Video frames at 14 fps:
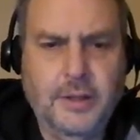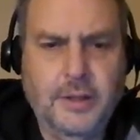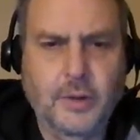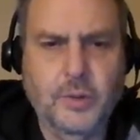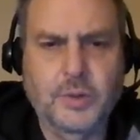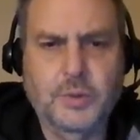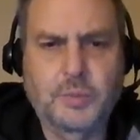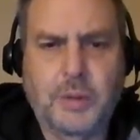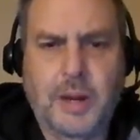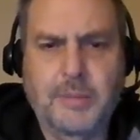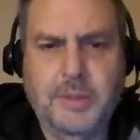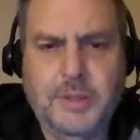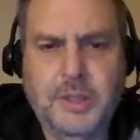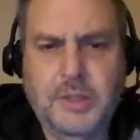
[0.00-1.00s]
those
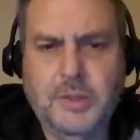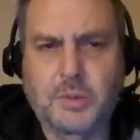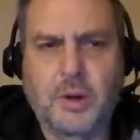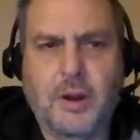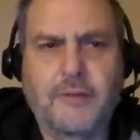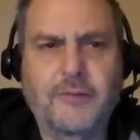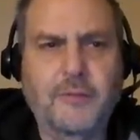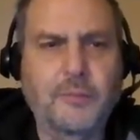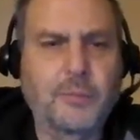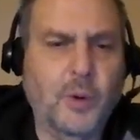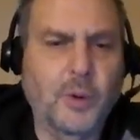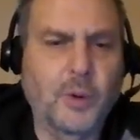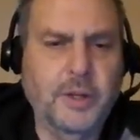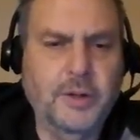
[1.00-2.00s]
promises were often
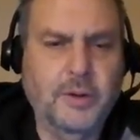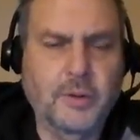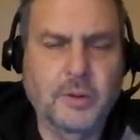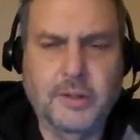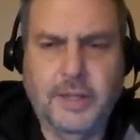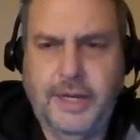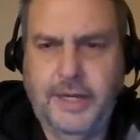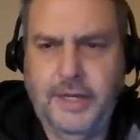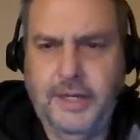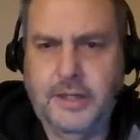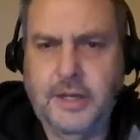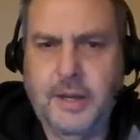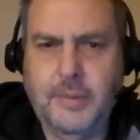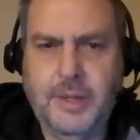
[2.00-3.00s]
broken or late
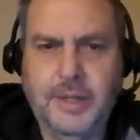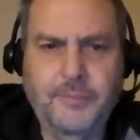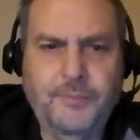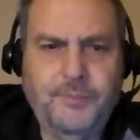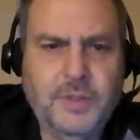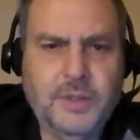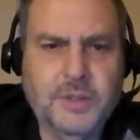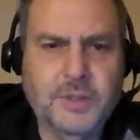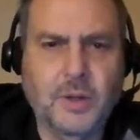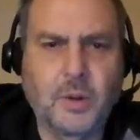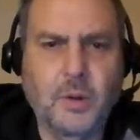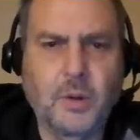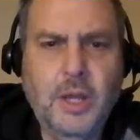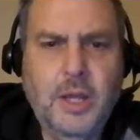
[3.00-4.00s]
in coming.
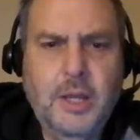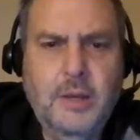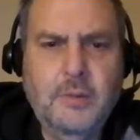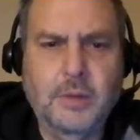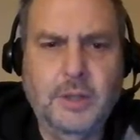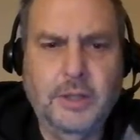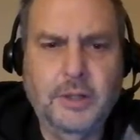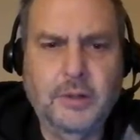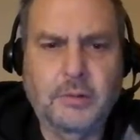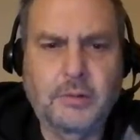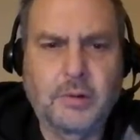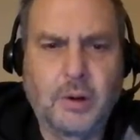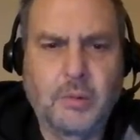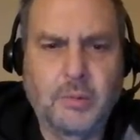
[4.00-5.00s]
So when Little
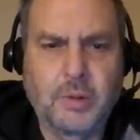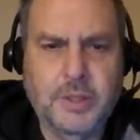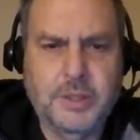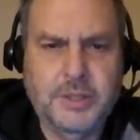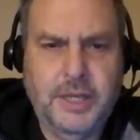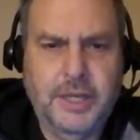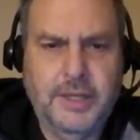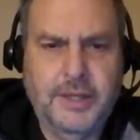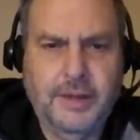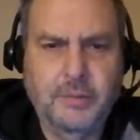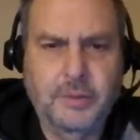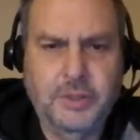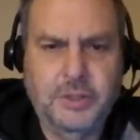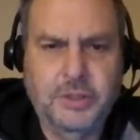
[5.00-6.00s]
Crow was saying
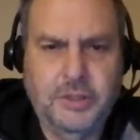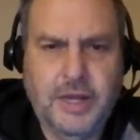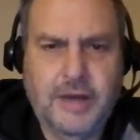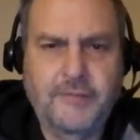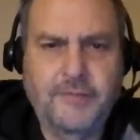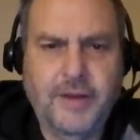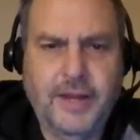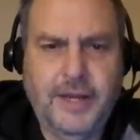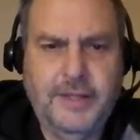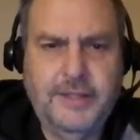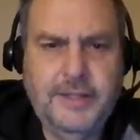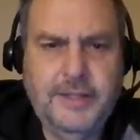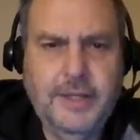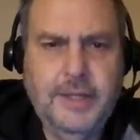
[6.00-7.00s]
that we should not
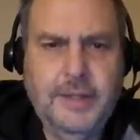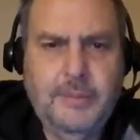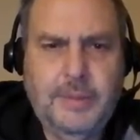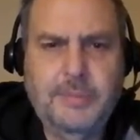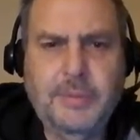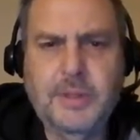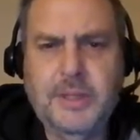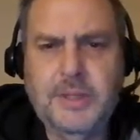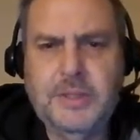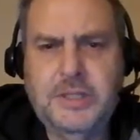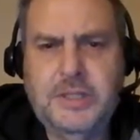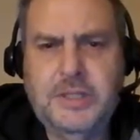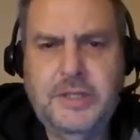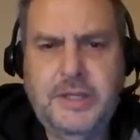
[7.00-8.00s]
fight, people
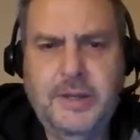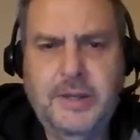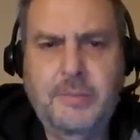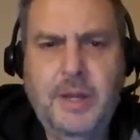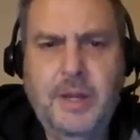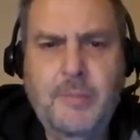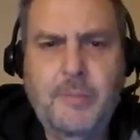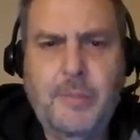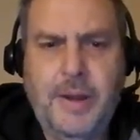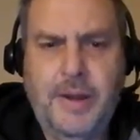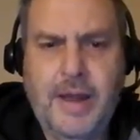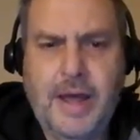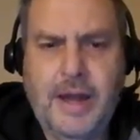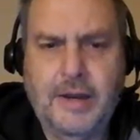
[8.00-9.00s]
listened to him,
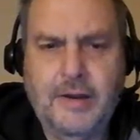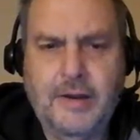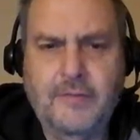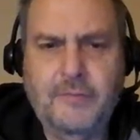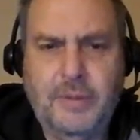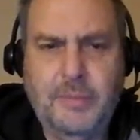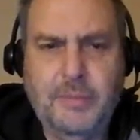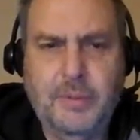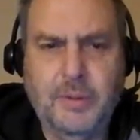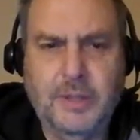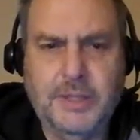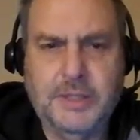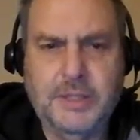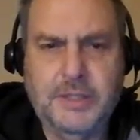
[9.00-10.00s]
but not enough people
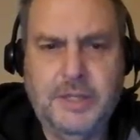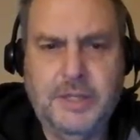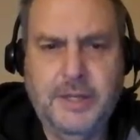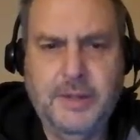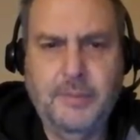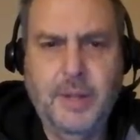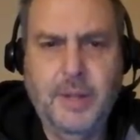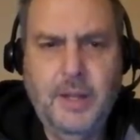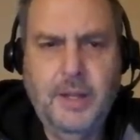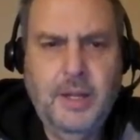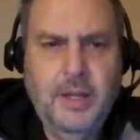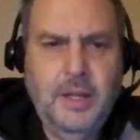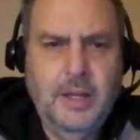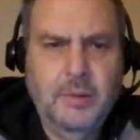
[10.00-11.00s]
listened to him.
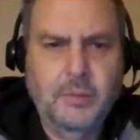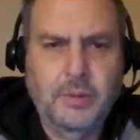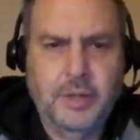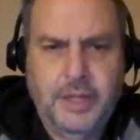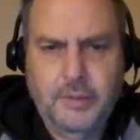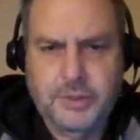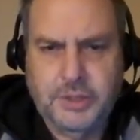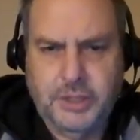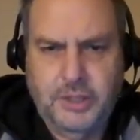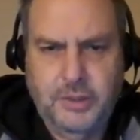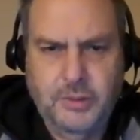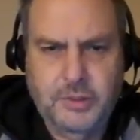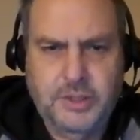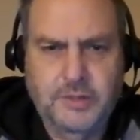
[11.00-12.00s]
When he was
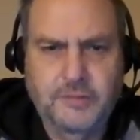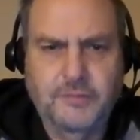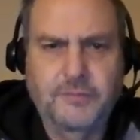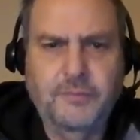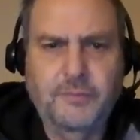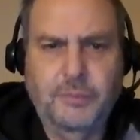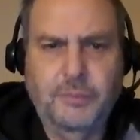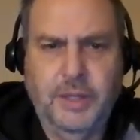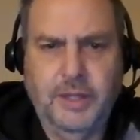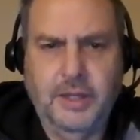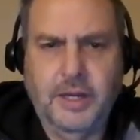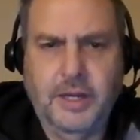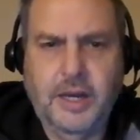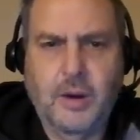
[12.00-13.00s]
accused of
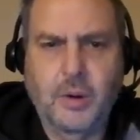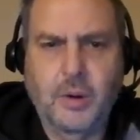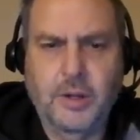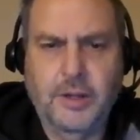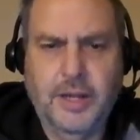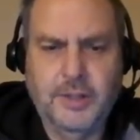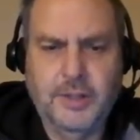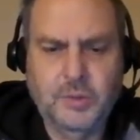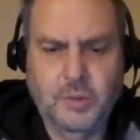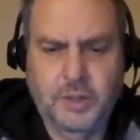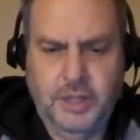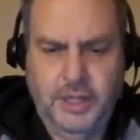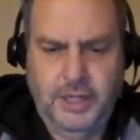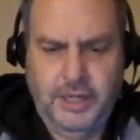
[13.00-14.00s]
being a coward, that's
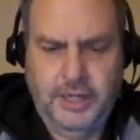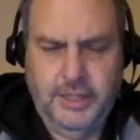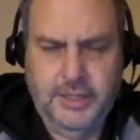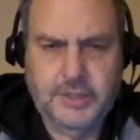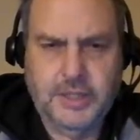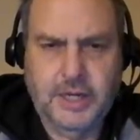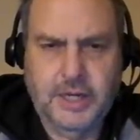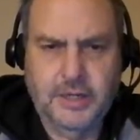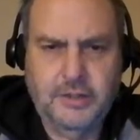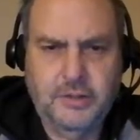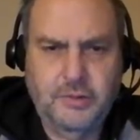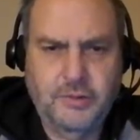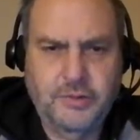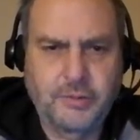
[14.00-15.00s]
when he
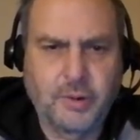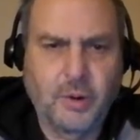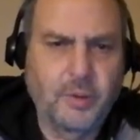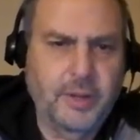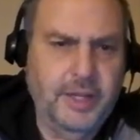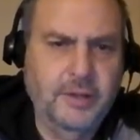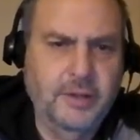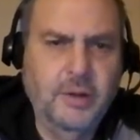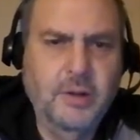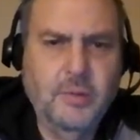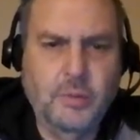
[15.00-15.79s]
decided to throw in